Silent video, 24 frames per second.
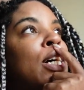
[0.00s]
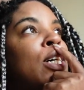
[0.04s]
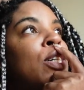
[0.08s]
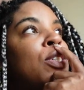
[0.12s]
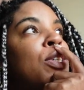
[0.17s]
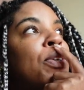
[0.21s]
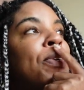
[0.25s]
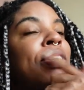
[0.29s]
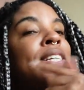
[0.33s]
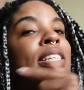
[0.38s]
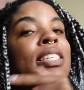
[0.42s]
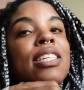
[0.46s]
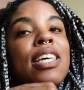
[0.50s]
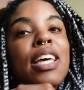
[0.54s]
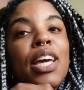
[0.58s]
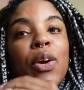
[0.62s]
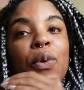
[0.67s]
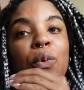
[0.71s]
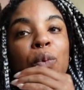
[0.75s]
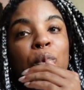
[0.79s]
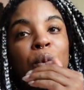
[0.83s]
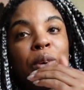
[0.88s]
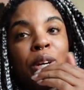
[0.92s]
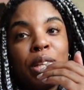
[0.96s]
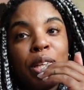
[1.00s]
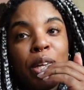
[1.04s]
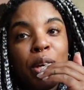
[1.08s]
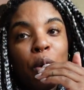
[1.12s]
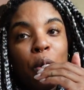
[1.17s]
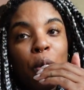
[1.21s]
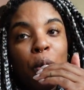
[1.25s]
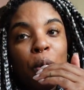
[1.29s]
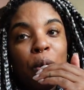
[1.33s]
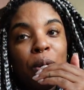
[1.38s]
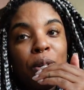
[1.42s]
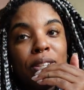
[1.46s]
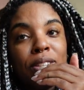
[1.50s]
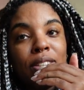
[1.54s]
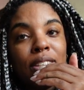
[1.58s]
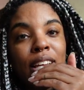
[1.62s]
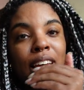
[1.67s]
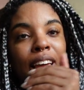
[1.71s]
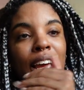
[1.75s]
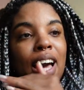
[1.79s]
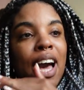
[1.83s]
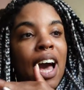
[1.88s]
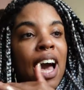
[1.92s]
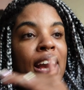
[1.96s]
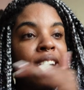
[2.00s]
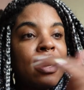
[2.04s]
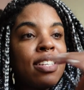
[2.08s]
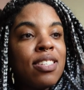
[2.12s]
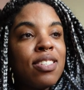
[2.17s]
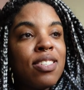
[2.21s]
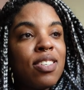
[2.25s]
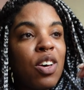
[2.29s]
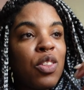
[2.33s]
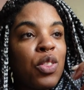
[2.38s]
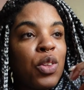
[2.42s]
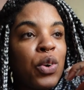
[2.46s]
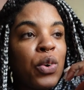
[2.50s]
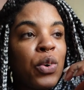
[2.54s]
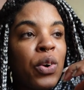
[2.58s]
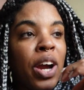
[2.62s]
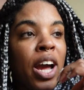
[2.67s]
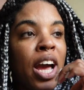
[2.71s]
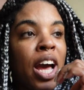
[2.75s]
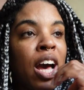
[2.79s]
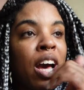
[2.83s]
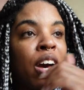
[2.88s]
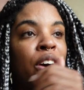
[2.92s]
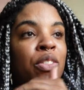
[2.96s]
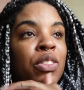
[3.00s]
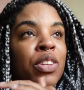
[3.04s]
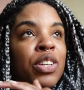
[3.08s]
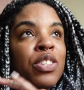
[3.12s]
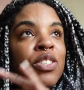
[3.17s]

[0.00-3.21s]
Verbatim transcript: So it's like really cold. Like ice is on the ground.